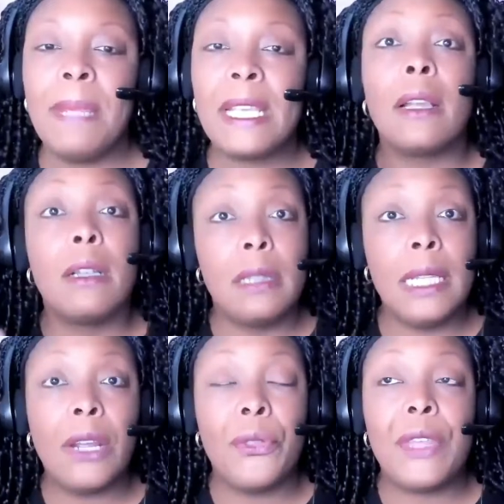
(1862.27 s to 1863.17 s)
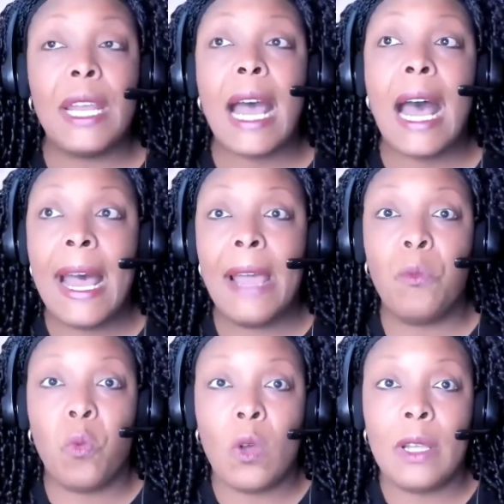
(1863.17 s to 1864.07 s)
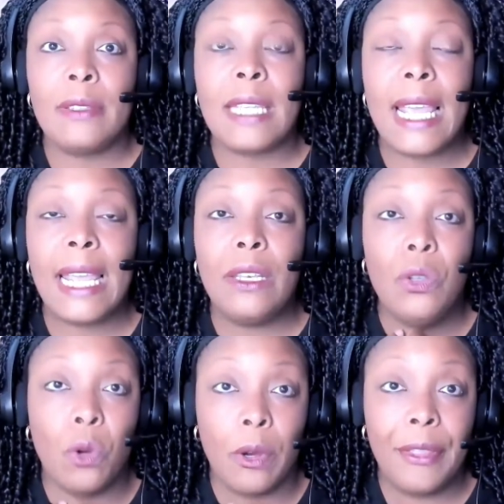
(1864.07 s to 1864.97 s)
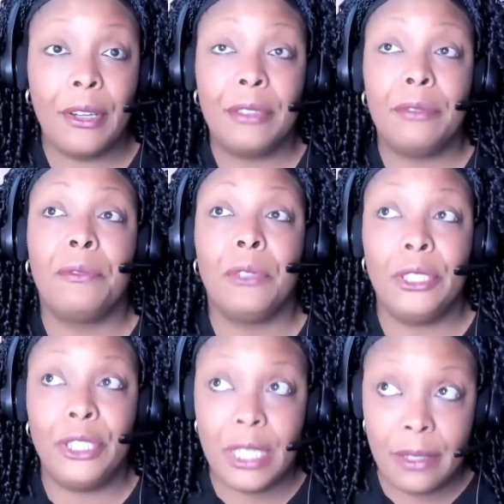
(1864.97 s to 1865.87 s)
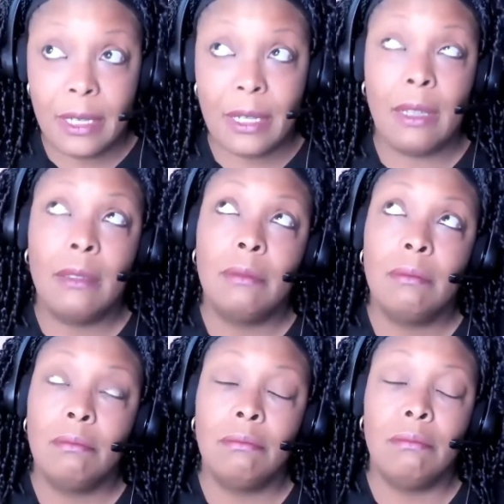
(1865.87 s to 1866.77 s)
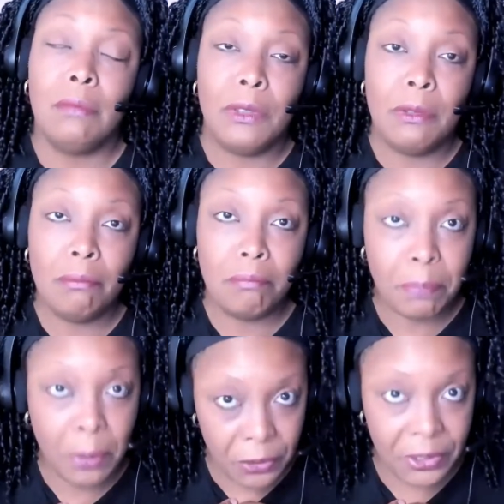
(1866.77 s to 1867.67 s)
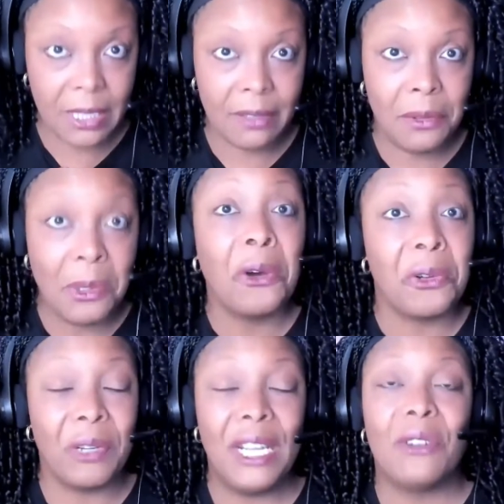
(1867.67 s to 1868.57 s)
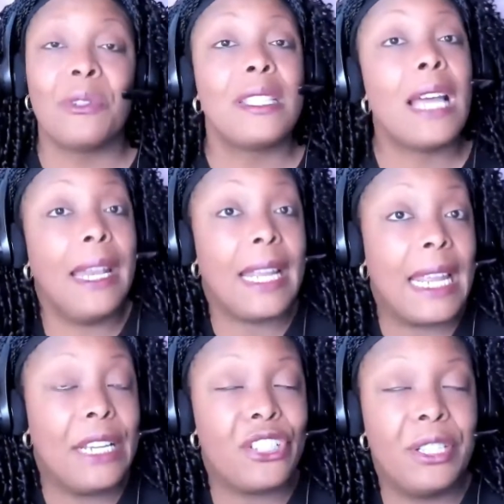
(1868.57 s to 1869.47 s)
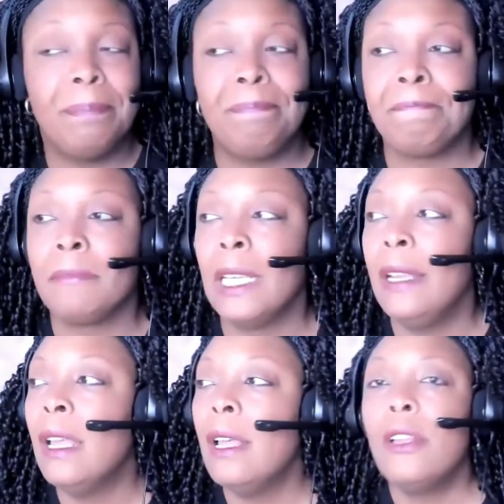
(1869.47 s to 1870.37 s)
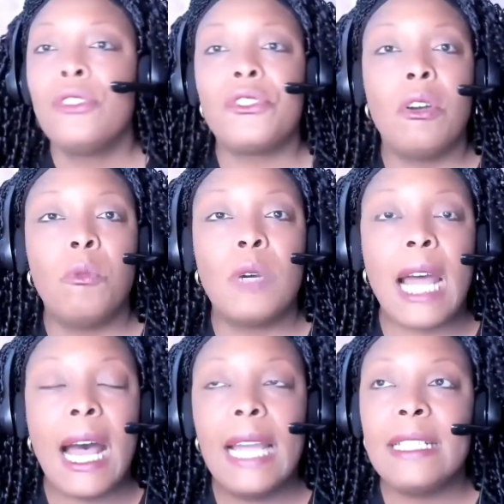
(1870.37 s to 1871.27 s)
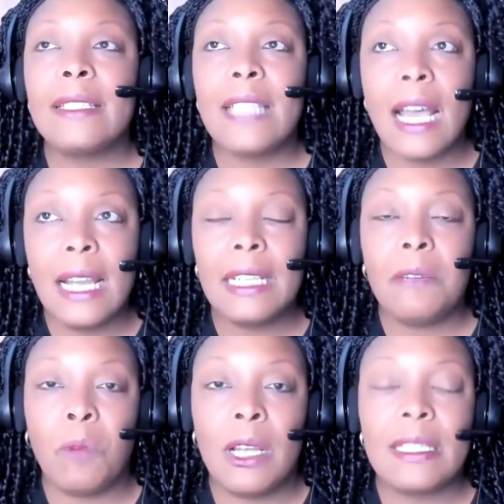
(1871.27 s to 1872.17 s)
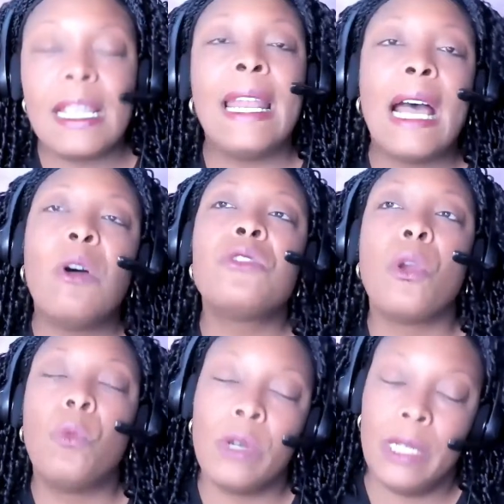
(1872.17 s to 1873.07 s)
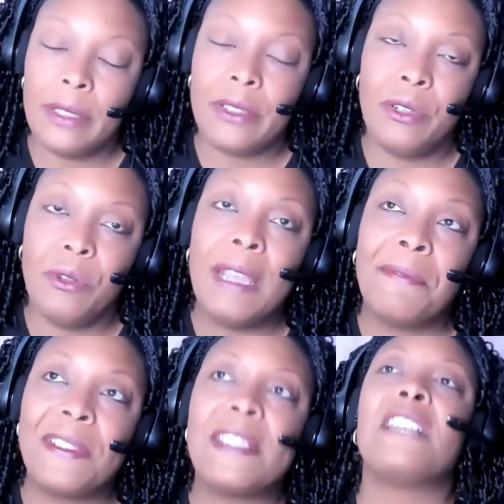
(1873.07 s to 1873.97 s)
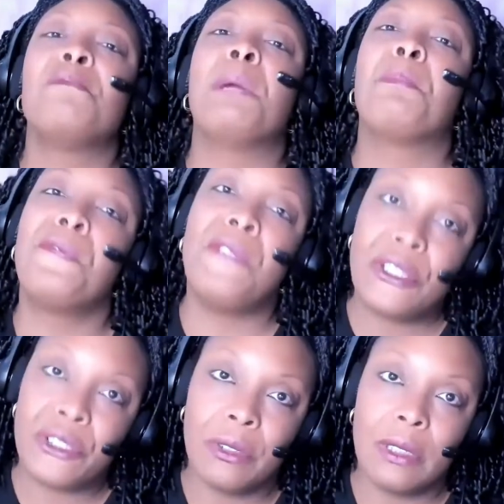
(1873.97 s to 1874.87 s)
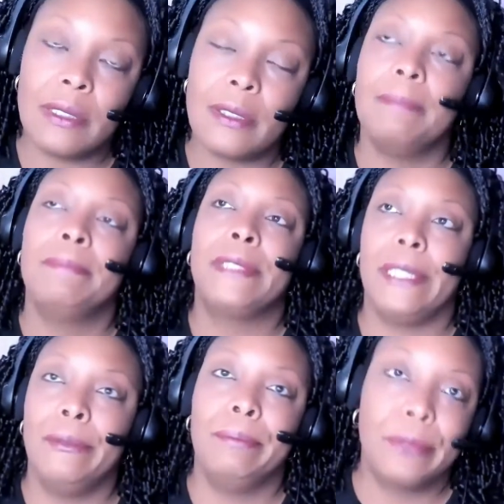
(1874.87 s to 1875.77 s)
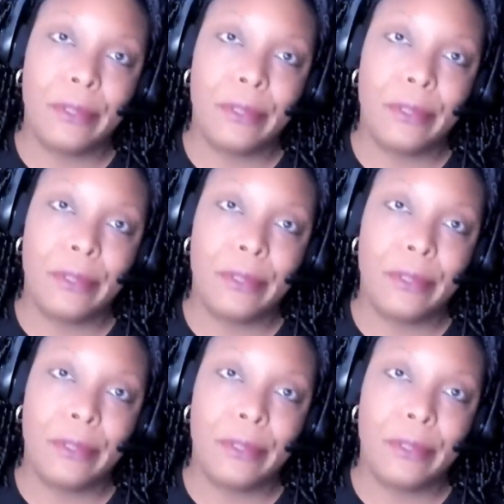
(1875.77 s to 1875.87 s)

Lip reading: make it clear that I was a Northern Virginia person, notary or signing agent. So what I decided was, and I also wanted to emphasize my professionalism. So